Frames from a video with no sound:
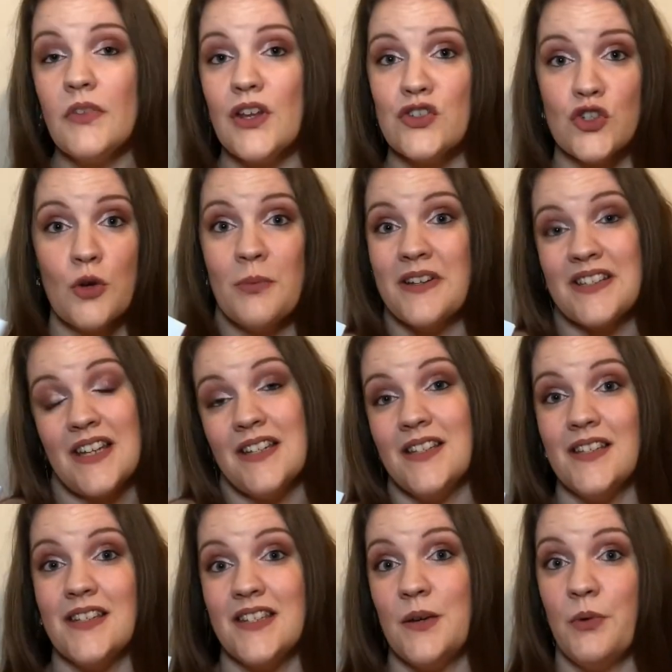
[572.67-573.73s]
So I'm excited
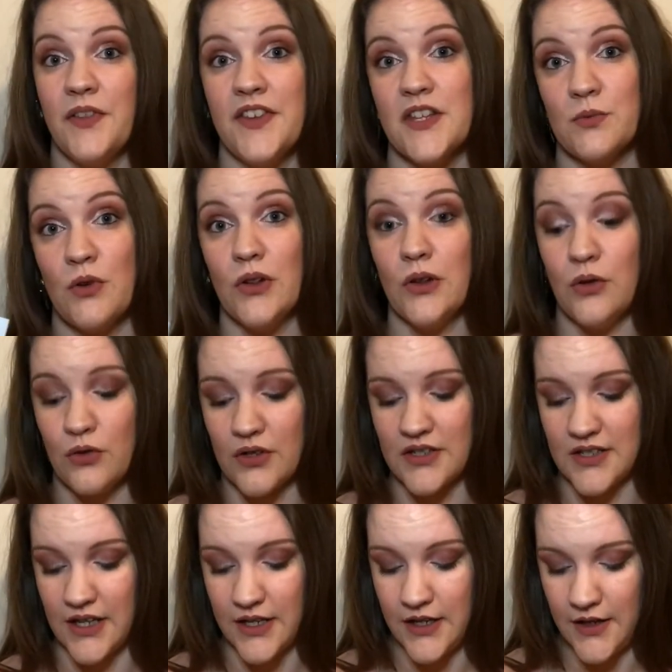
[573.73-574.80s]
to see what this one
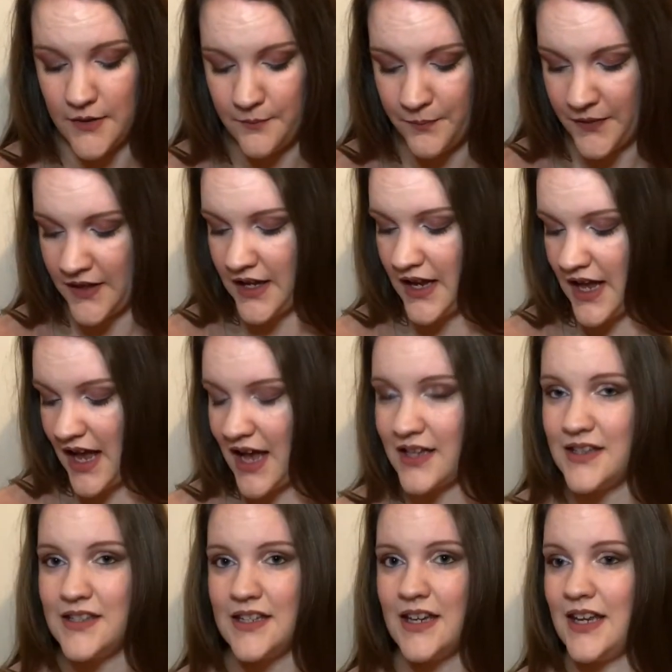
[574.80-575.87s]
looks like.
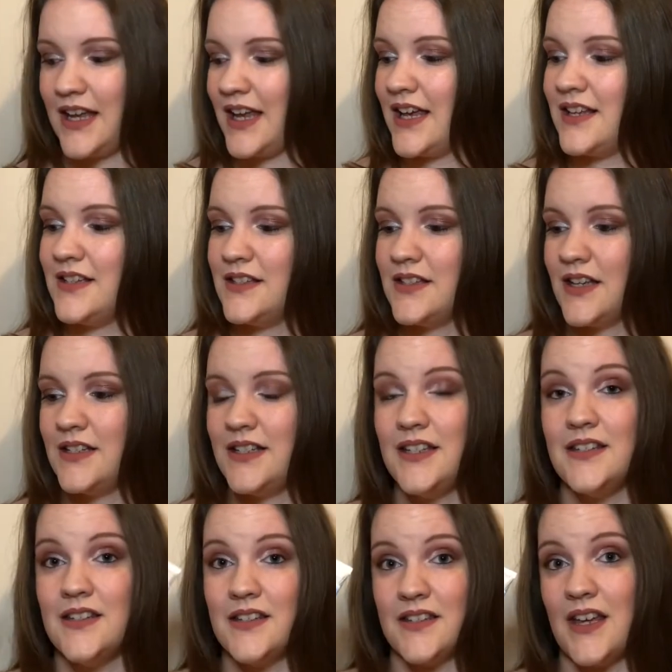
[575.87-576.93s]
And it is a
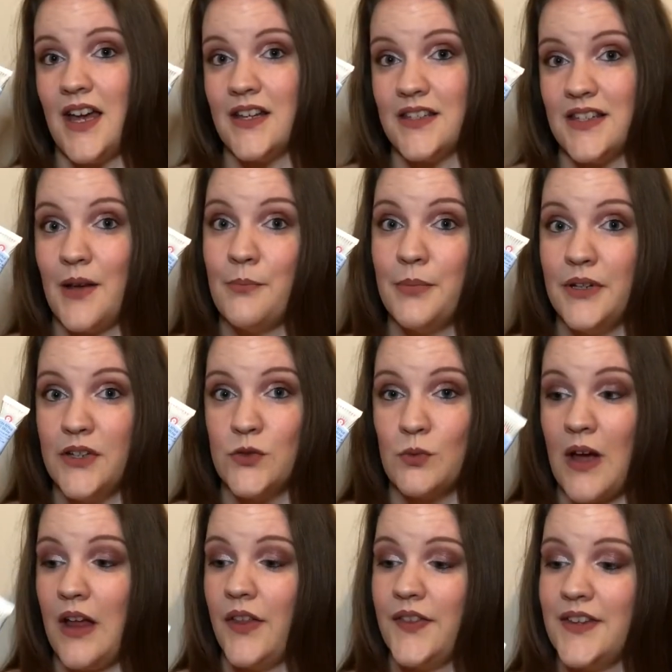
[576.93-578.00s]
decent size sample as
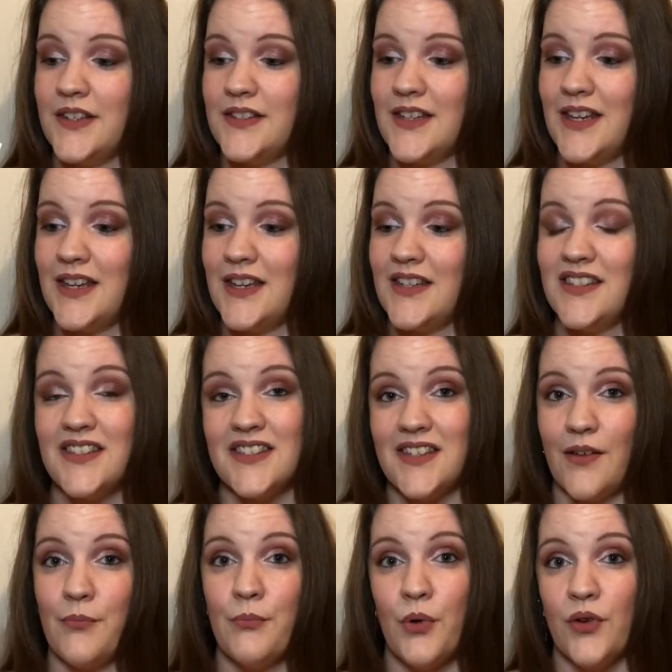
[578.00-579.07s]
well. This is
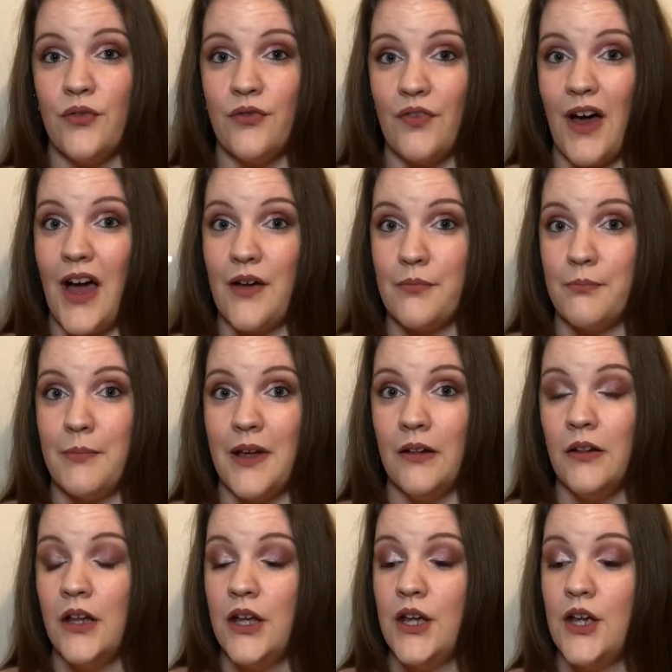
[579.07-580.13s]

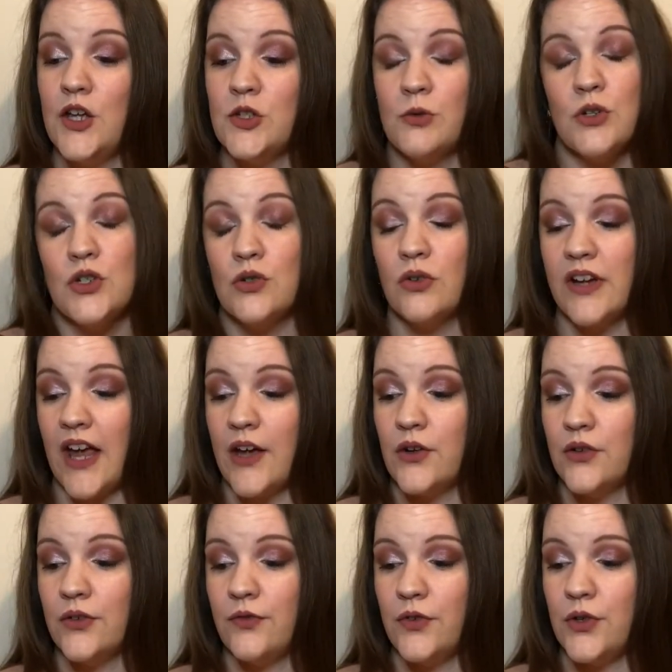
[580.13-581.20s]
7.5ml, so I should get a
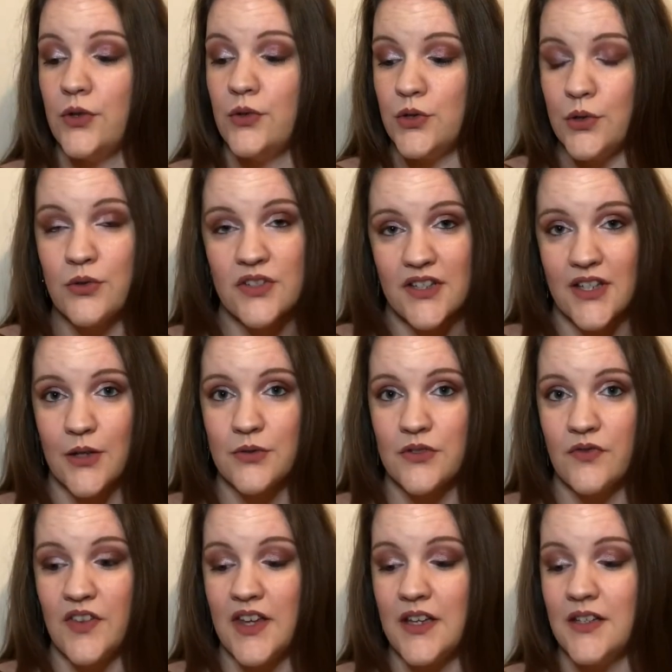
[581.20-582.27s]
good few uses out
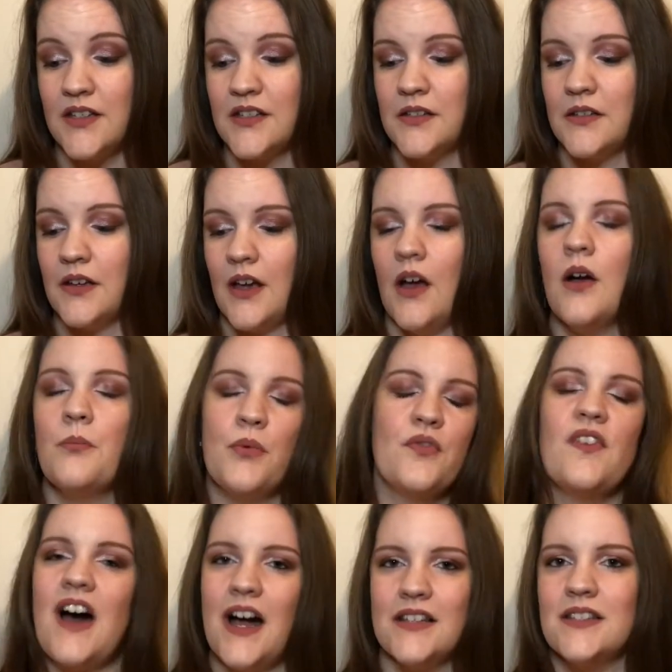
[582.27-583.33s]
of this,
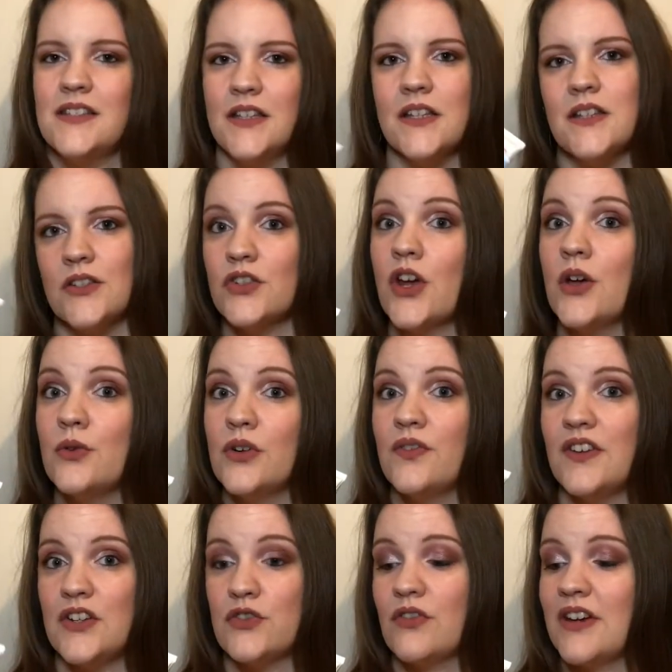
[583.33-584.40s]
provided that the tone of
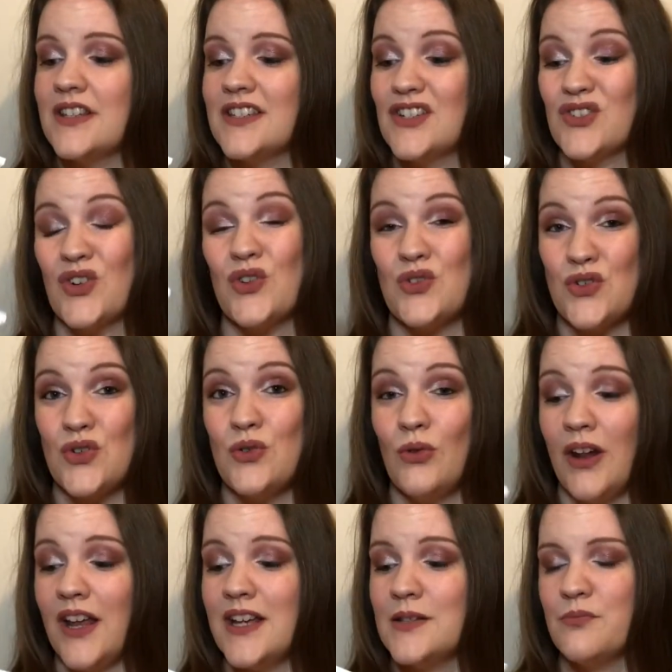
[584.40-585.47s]
it's right and it's not too
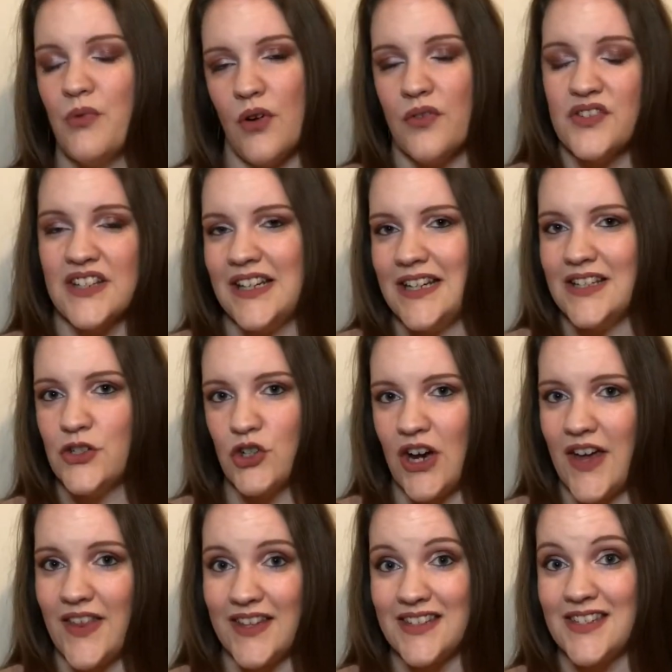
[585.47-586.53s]
light, but obviously I need to
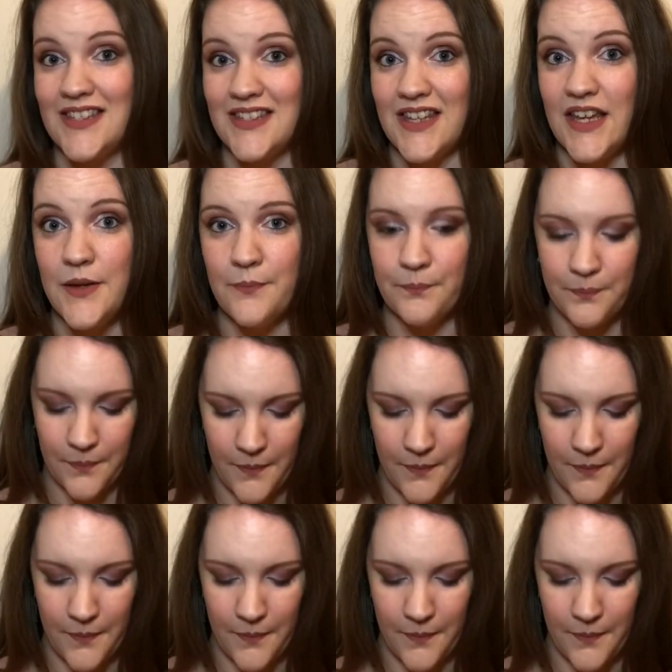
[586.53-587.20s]
try that to see.